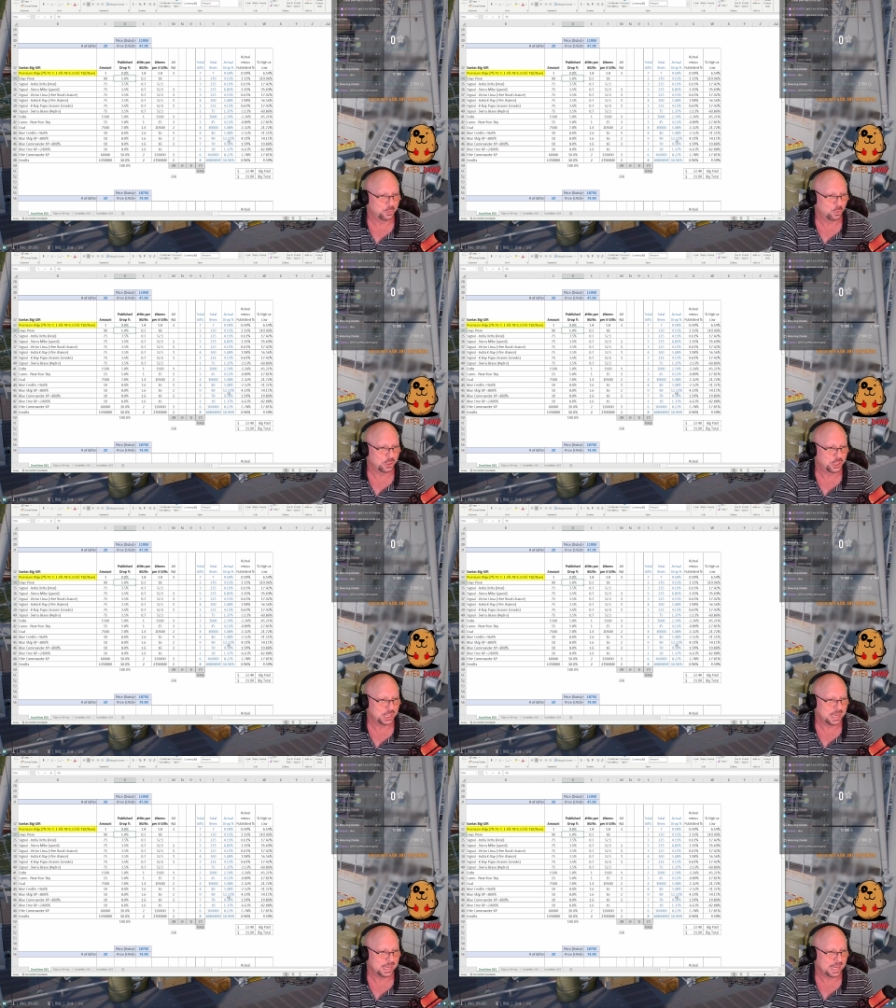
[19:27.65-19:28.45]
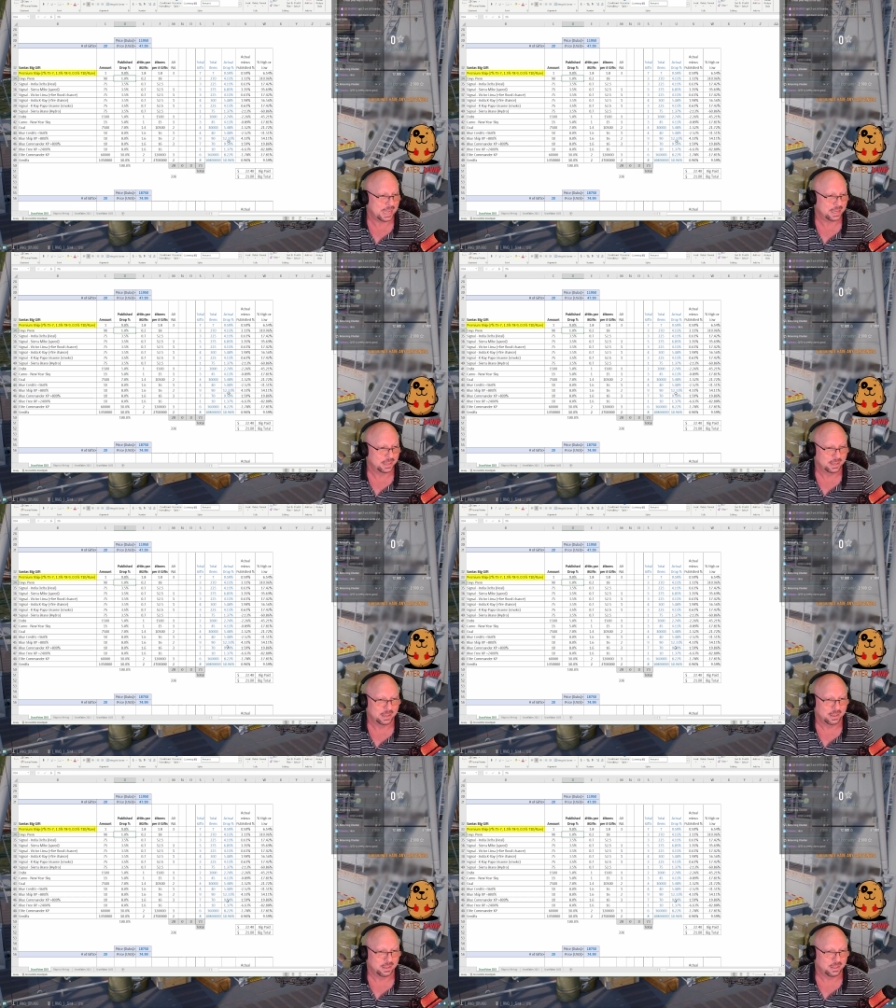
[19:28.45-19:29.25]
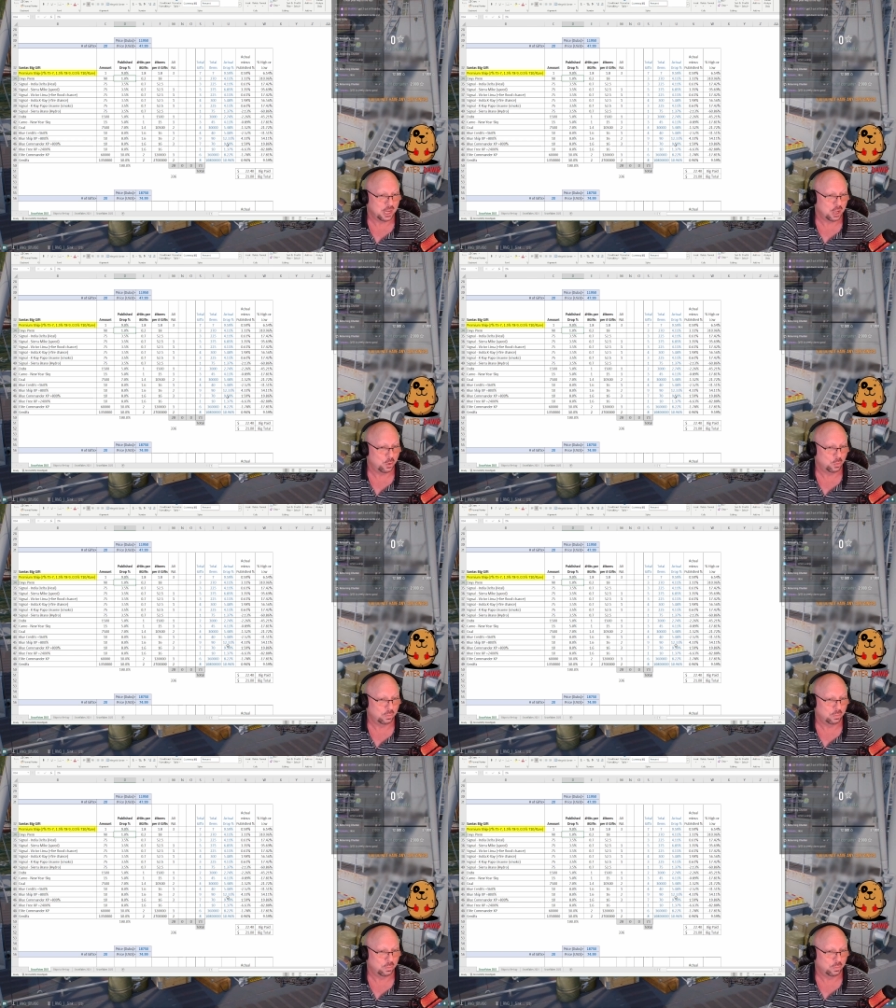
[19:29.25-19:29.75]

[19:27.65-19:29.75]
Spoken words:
We're sitting at, you know,